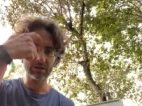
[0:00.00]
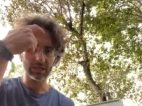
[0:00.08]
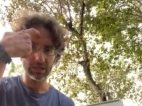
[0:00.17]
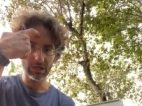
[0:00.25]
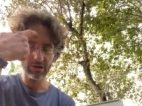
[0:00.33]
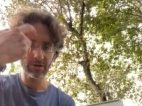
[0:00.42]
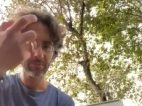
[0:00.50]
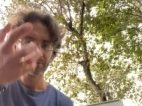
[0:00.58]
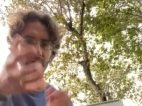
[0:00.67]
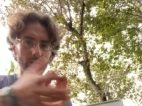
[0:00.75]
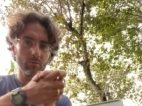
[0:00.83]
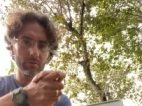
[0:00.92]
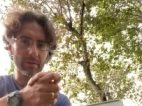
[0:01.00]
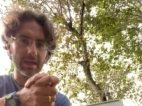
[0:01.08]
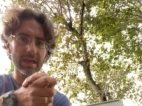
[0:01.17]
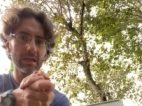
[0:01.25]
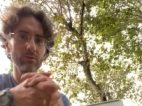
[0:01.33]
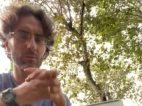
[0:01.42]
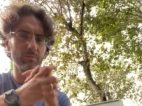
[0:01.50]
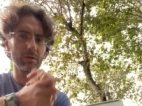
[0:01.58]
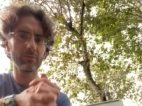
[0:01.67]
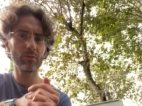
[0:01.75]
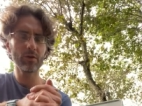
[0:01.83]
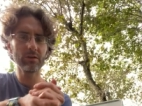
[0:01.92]
in here with my hands, with
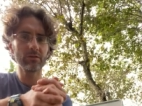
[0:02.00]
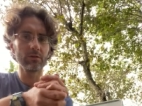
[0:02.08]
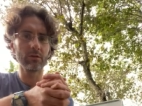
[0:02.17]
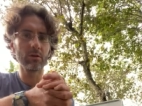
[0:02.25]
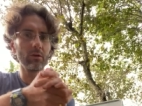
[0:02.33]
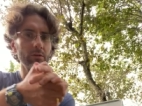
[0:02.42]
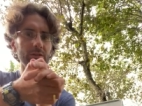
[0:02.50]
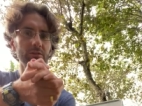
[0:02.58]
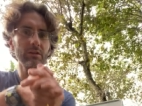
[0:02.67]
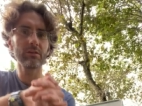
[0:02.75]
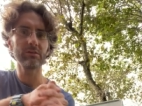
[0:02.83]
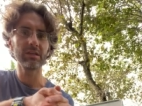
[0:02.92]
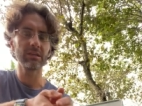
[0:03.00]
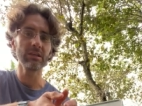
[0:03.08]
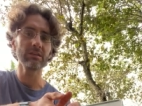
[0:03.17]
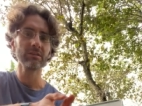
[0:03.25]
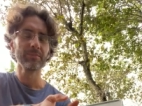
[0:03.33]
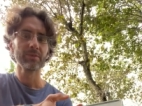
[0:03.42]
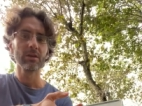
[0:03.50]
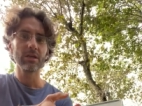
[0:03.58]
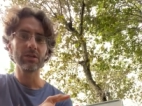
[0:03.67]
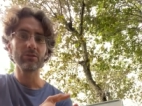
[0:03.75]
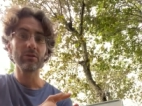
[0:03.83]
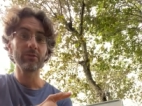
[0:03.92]
my voice, and you know, all these little techniques
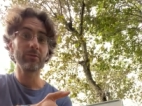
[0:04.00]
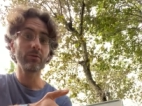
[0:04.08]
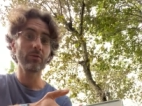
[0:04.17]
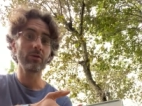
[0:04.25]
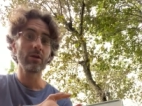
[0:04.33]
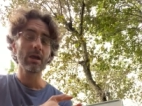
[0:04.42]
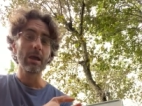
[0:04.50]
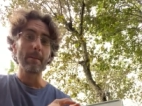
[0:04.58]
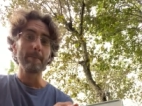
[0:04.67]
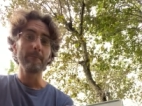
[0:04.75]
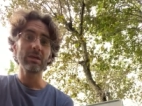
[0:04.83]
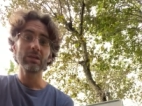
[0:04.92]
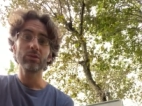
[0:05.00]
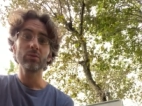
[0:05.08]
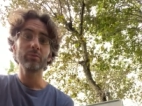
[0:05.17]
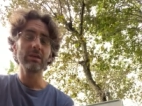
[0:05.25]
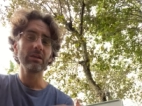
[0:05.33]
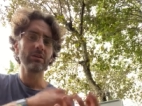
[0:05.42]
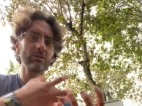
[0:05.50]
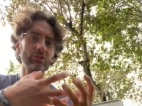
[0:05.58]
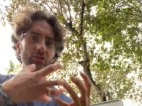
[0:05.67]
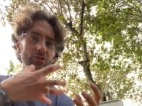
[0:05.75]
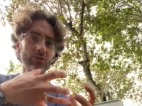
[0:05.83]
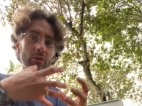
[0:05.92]
in order for me to be
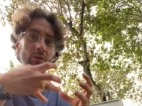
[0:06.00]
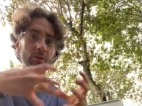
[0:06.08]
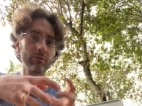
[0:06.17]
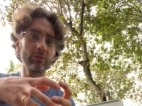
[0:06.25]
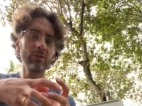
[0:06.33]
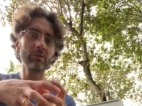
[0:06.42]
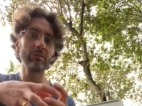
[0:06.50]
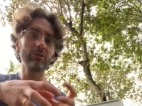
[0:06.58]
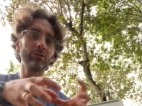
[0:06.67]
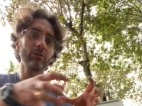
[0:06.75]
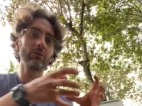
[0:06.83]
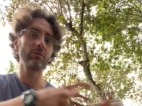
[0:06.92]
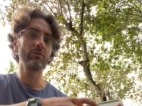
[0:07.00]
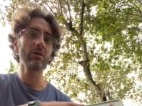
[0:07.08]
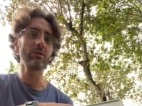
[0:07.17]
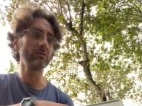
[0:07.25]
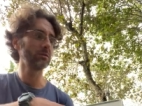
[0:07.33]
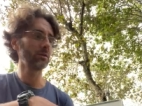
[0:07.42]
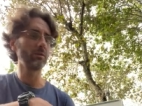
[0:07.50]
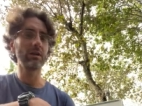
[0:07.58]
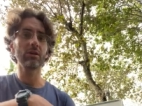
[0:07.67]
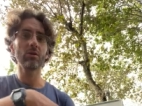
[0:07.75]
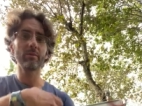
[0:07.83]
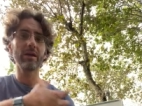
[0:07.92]
stronger in rhythm and stronger notes. So when
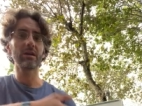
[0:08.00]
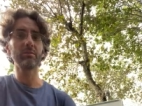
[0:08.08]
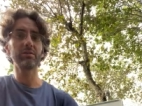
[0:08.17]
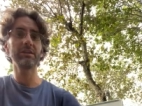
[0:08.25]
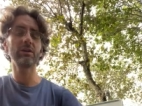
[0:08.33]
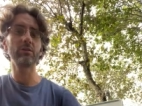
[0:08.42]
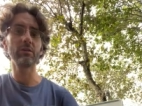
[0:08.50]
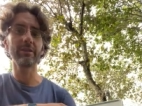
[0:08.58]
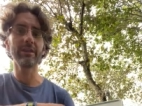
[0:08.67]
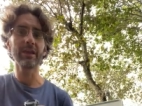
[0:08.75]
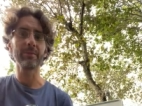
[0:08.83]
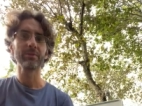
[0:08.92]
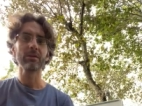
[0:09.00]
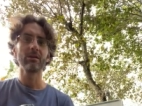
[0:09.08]
I go back and play the whole thing,